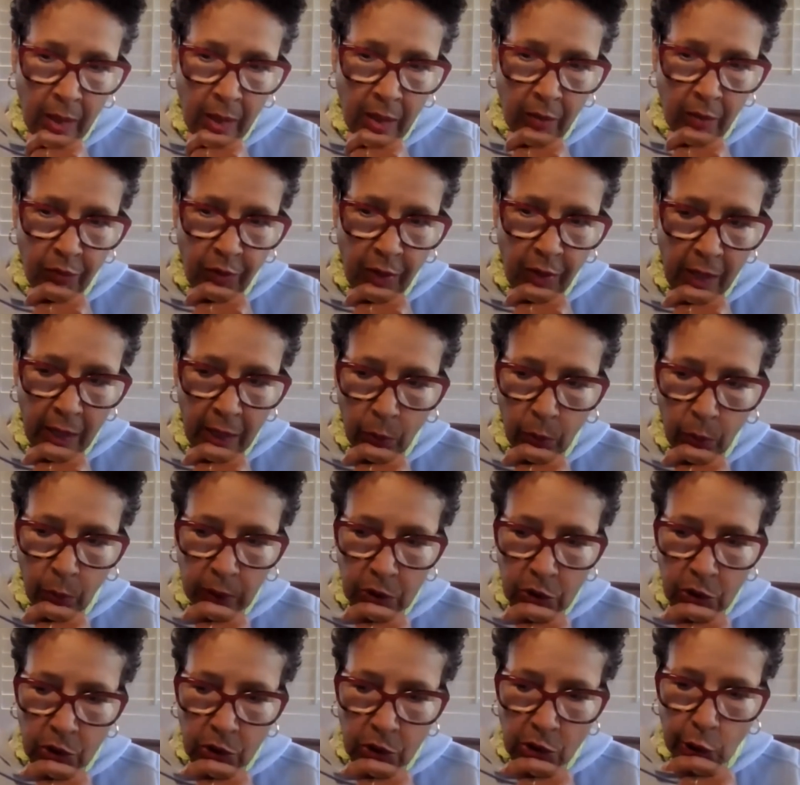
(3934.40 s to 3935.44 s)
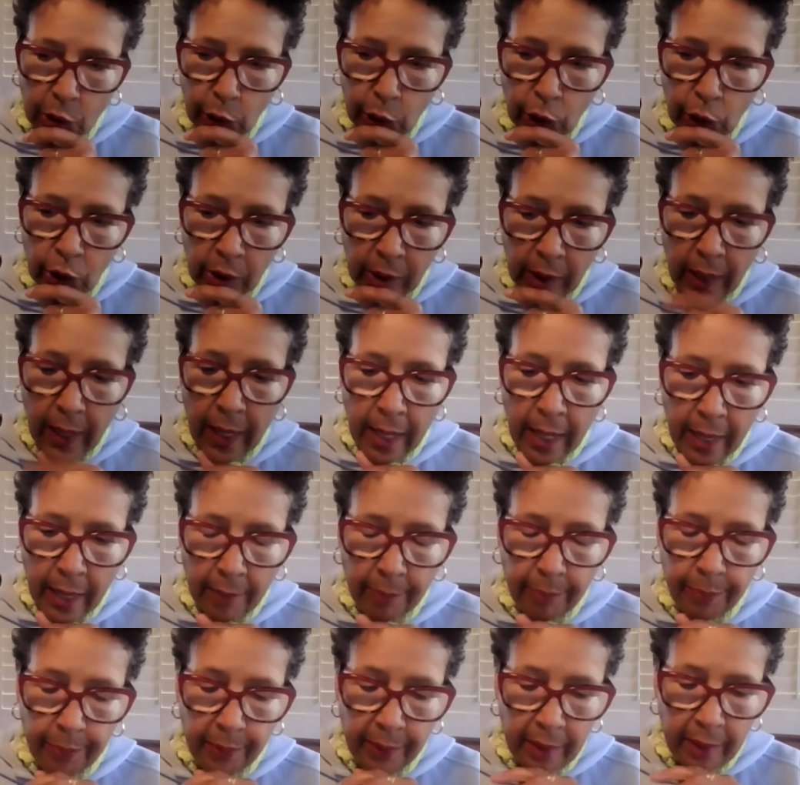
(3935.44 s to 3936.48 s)
if he would just look
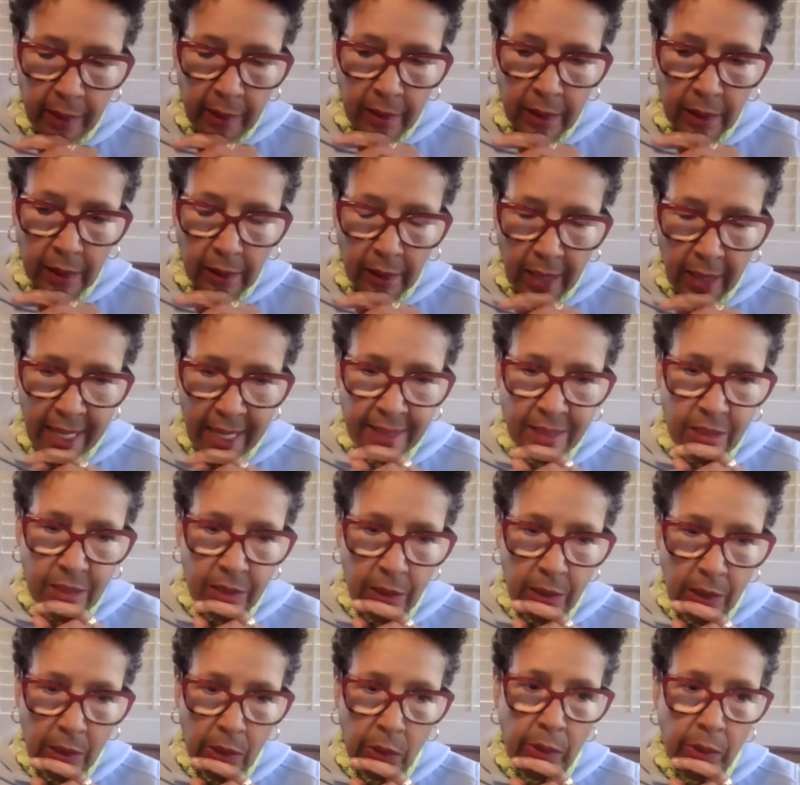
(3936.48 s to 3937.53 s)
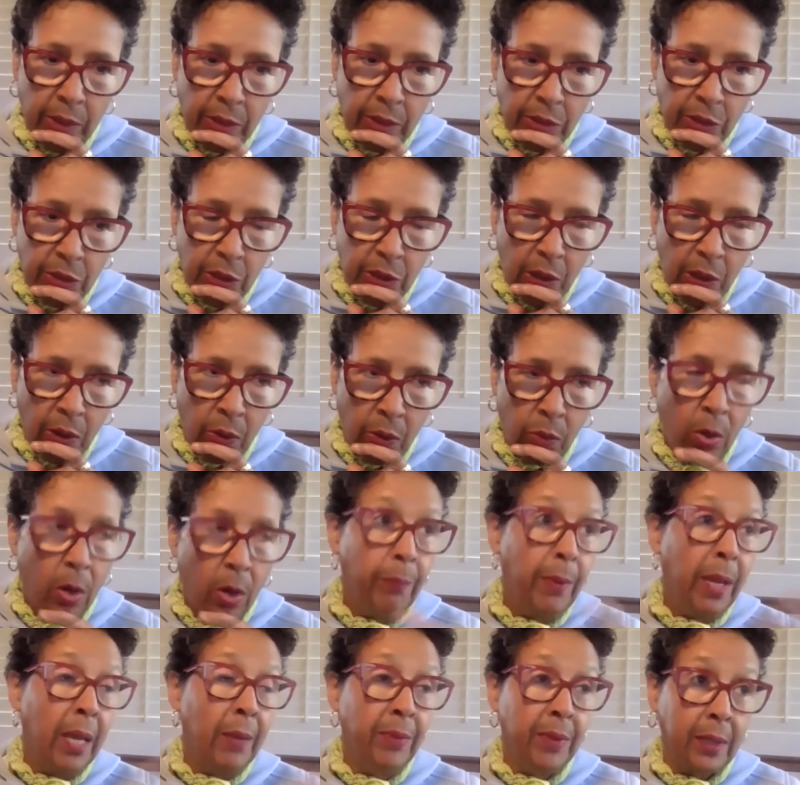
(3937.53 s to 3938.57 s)
up in the last year or so,
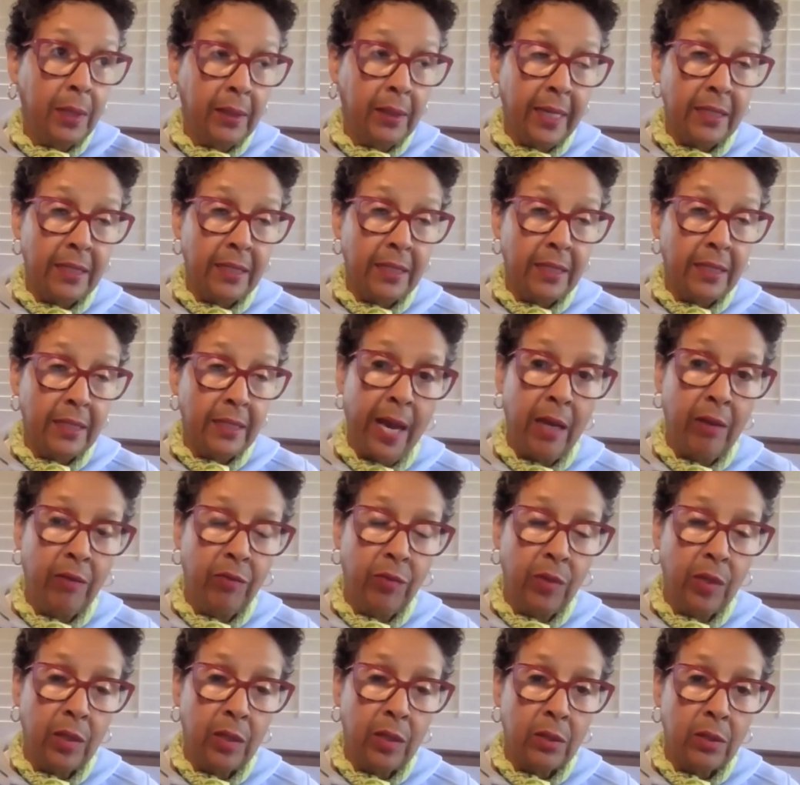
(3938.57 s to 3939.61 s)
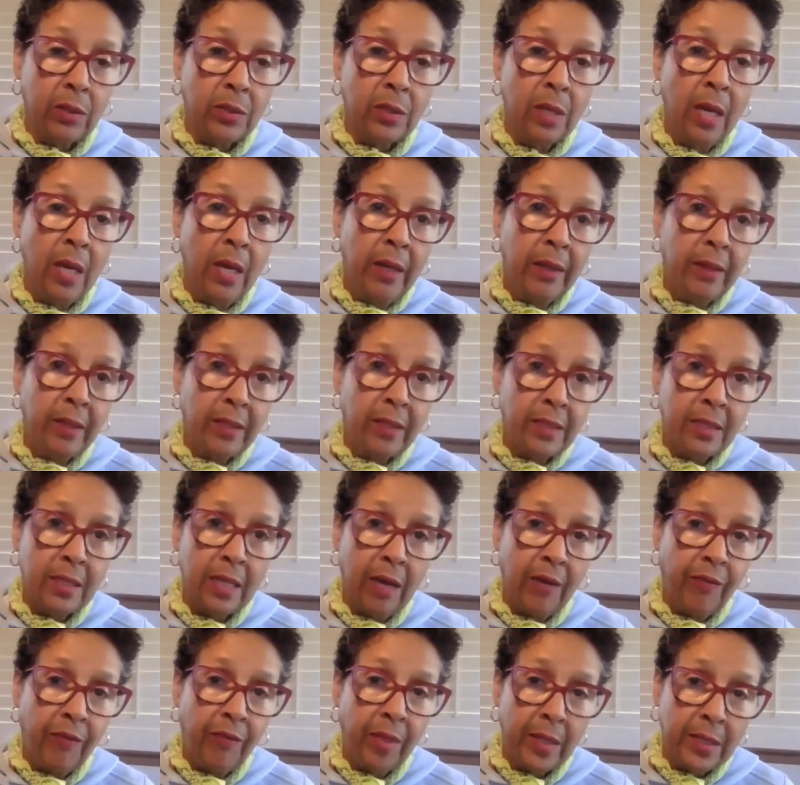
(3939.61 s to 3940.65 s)
or maybe the last 5 years, the
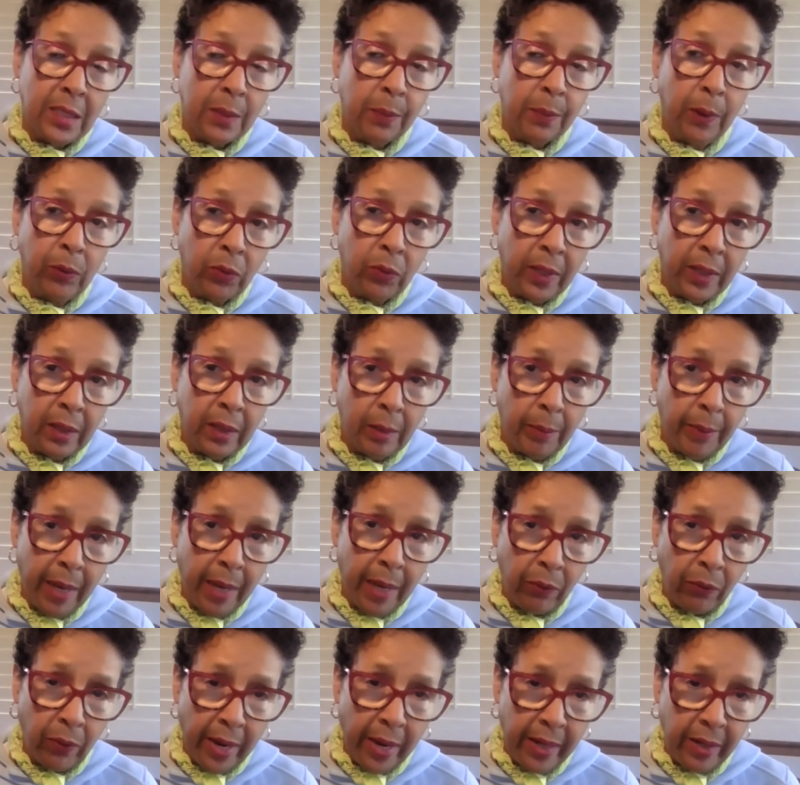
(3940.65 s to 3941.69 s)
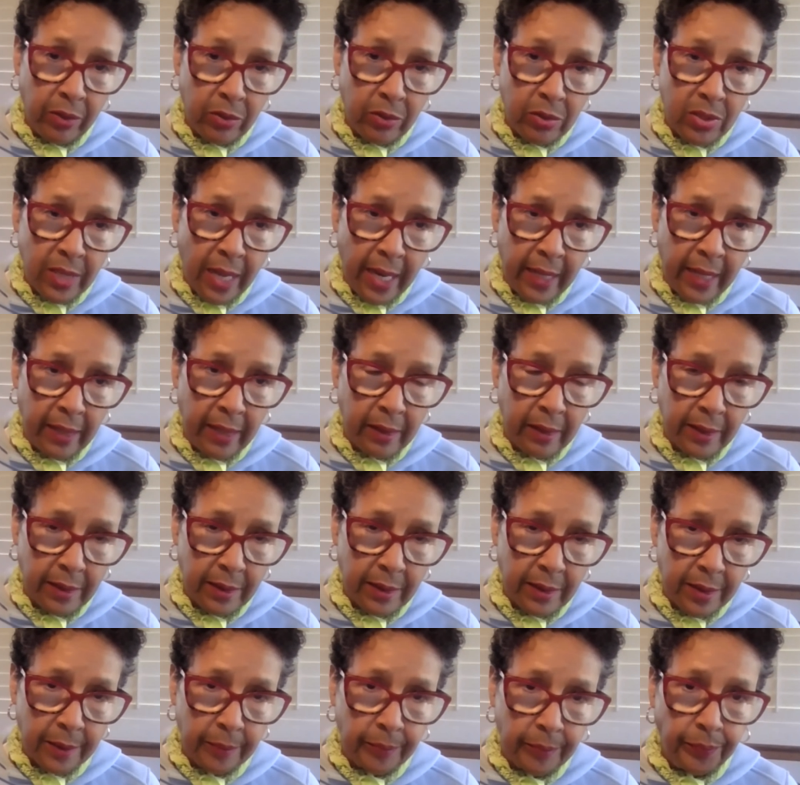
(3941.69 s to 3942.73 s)
stuff that's been written about Rikers
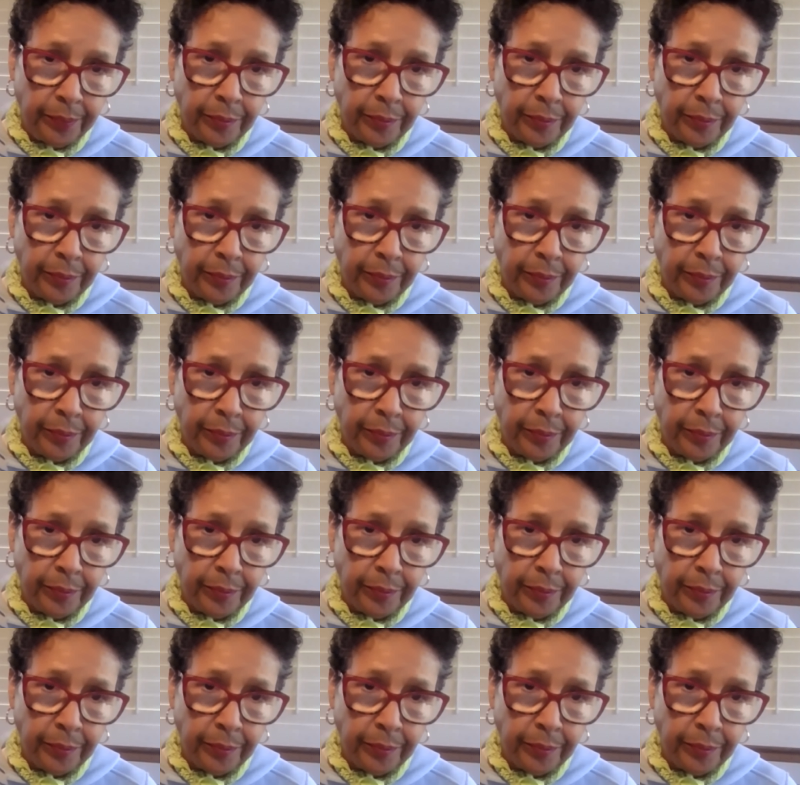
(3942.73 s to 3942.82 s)
Island.